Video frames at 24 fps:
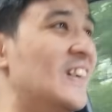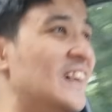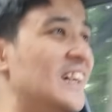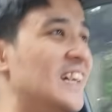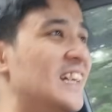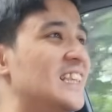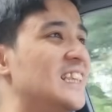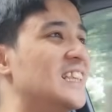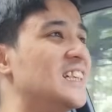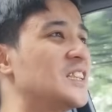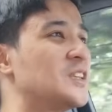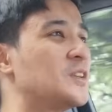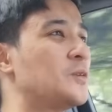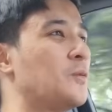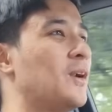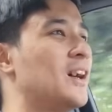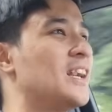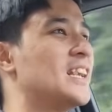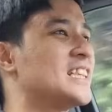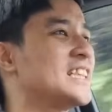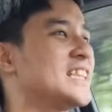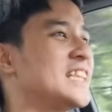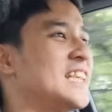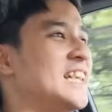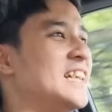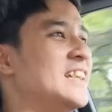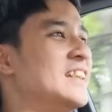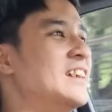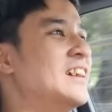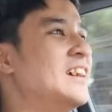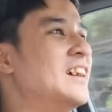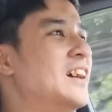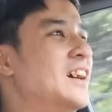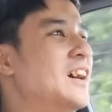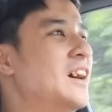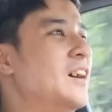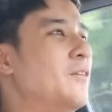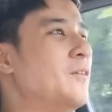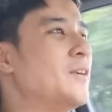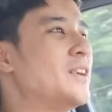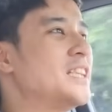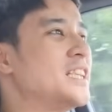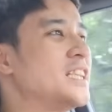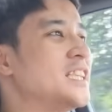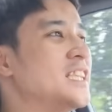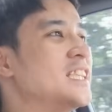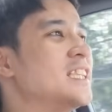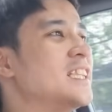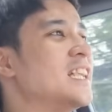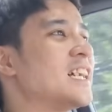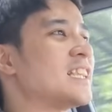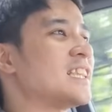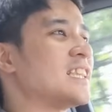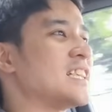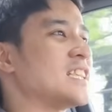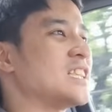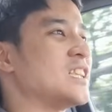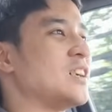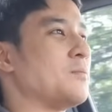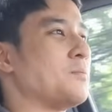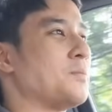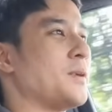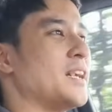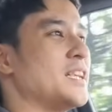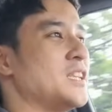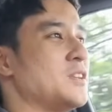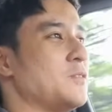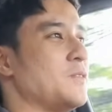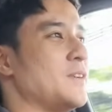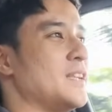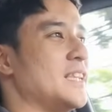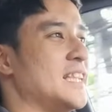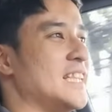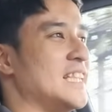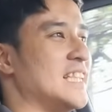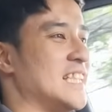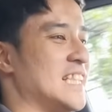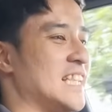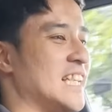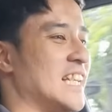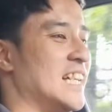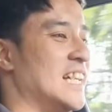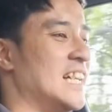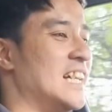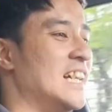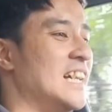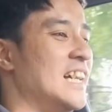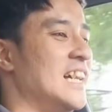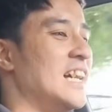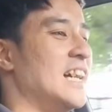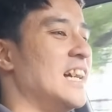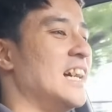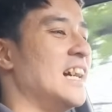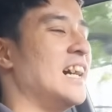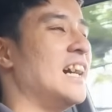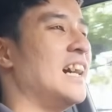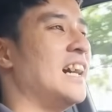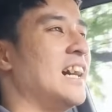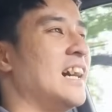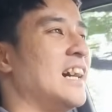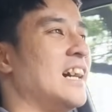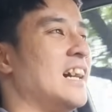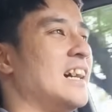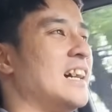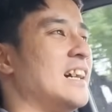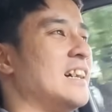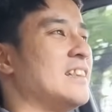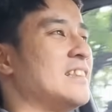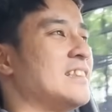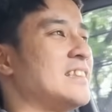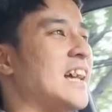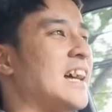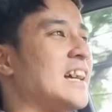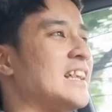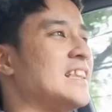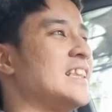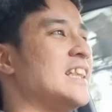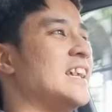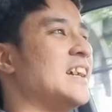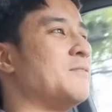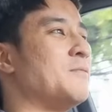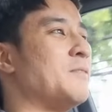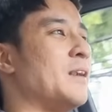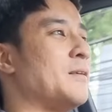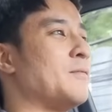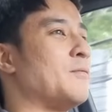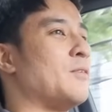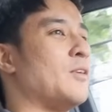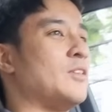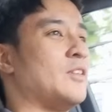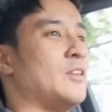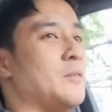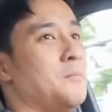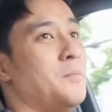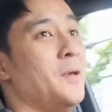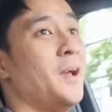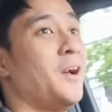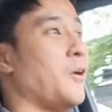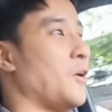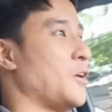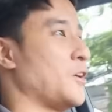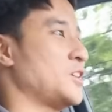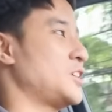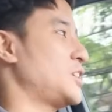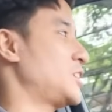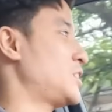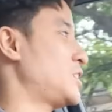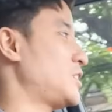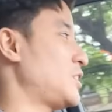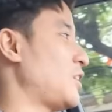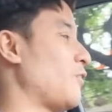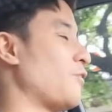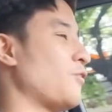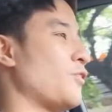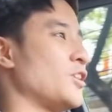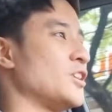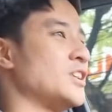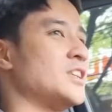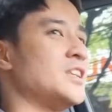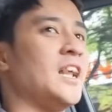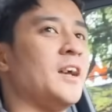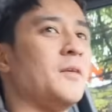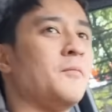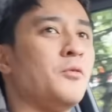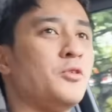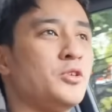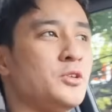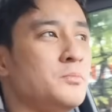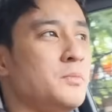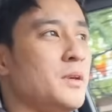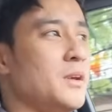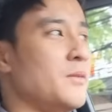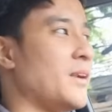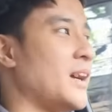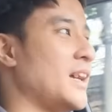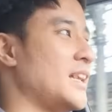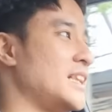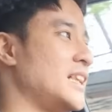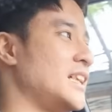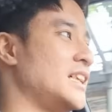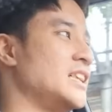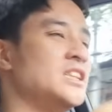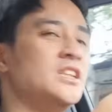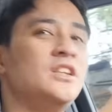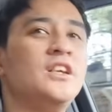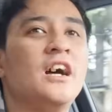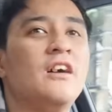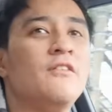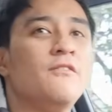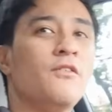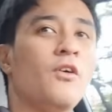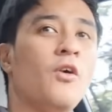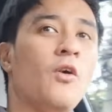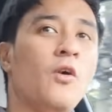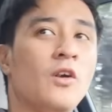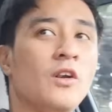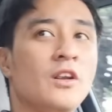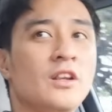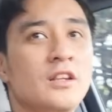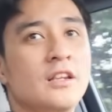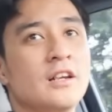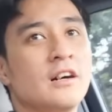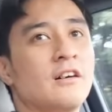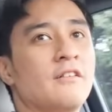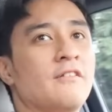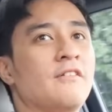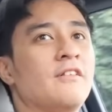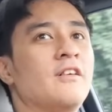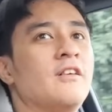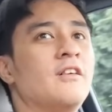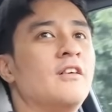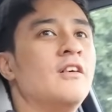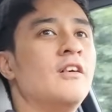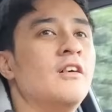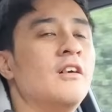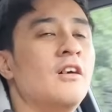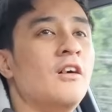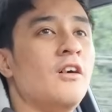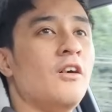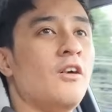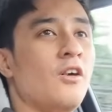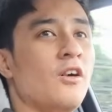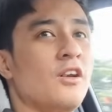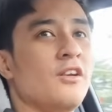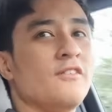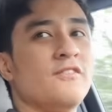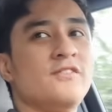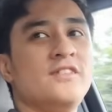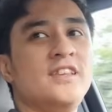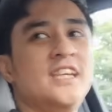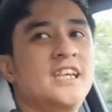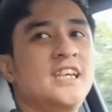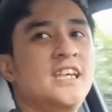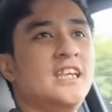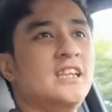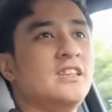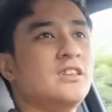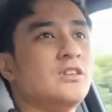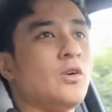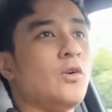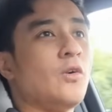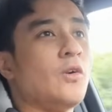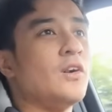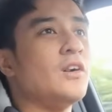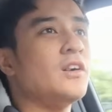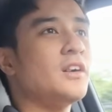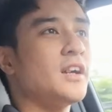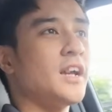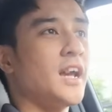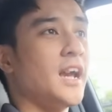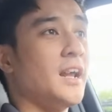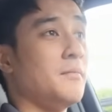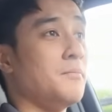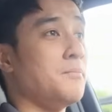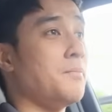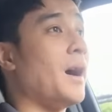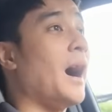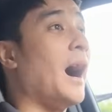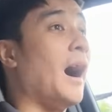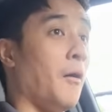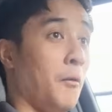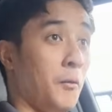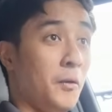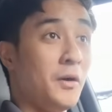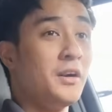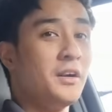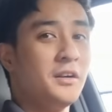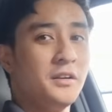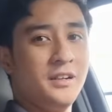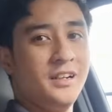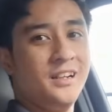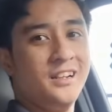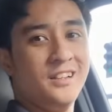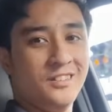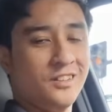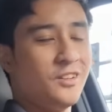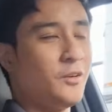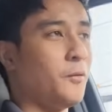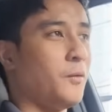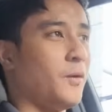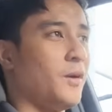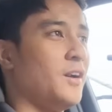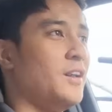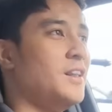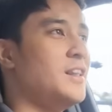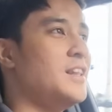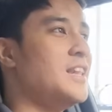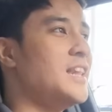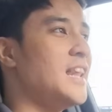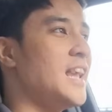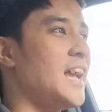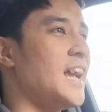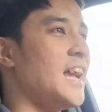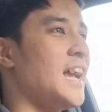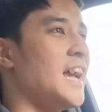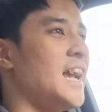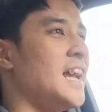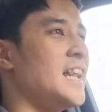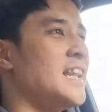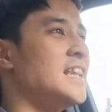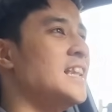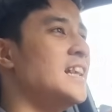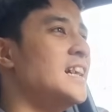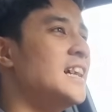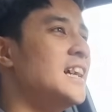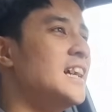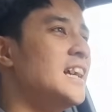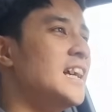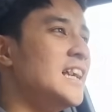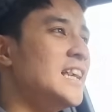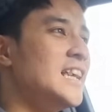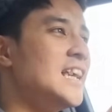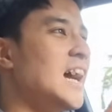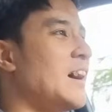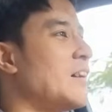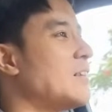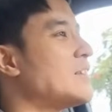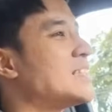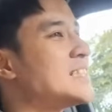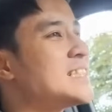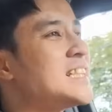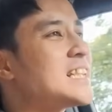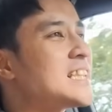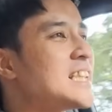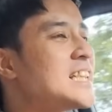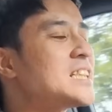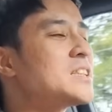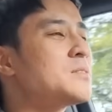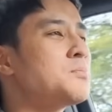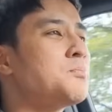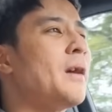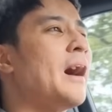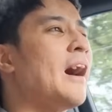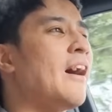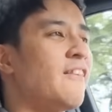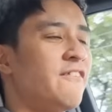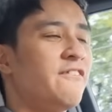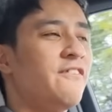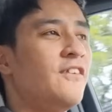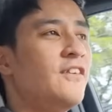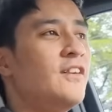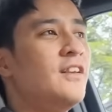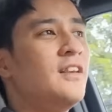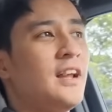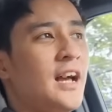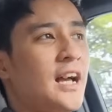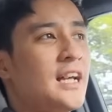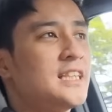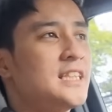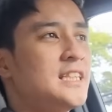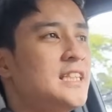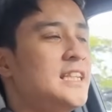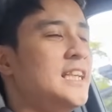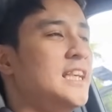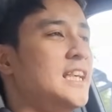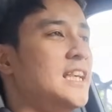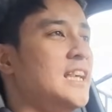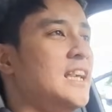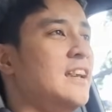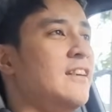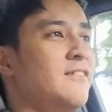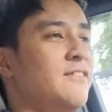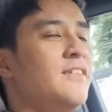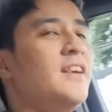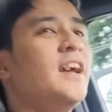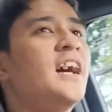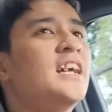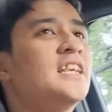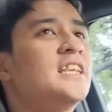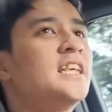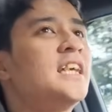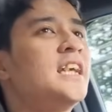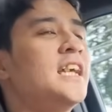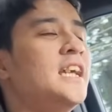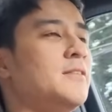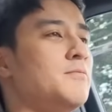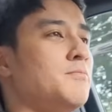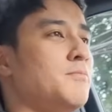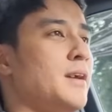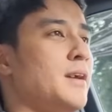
It does wanna skid, which is not a surprise with this Tang DM-i model, because of course, like most BYDs, you have all of the torque and power in the world. And yeah, it's not as powerful as the EV, as I keep